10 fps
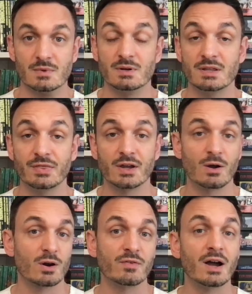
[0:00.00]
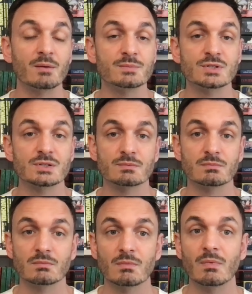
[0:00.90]
did the coat of arms
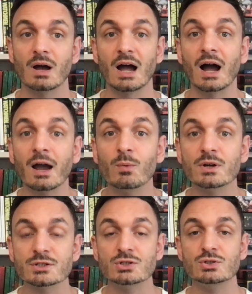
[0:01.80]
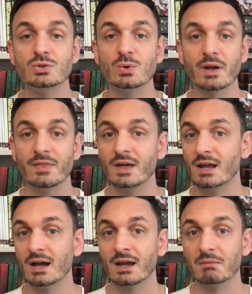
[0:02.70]
I wanted to do, and then
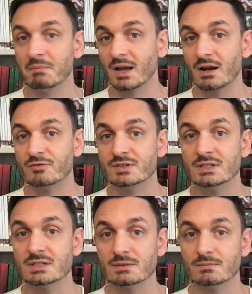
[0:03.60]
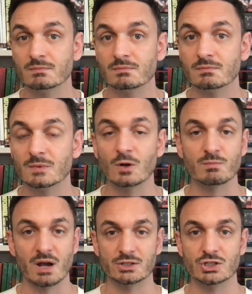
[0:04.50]
I kind of did not
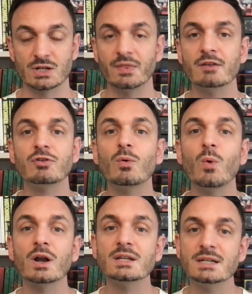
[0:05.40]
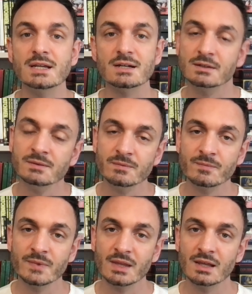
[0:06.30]
much. And then for 1 year,
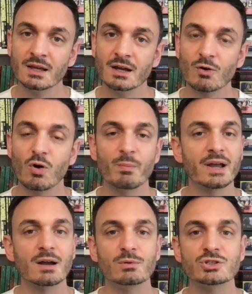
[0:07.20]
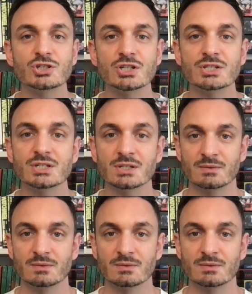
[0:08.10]
CoaMaker was just